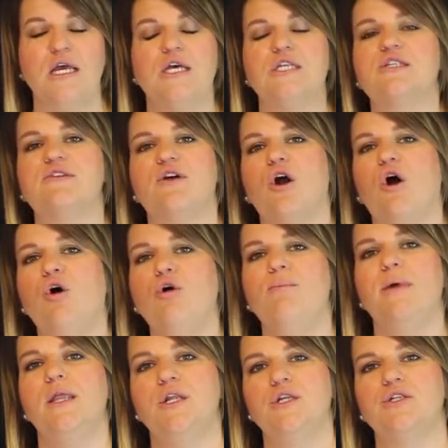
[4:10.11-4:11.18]
So if our whole
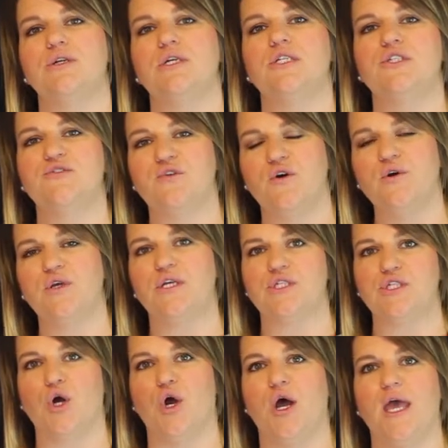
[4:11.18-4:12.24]
ministry is
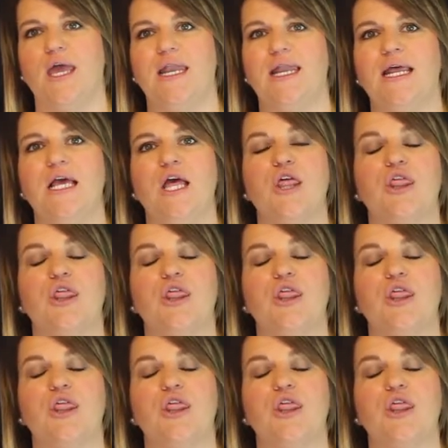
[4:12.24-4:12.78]
focused on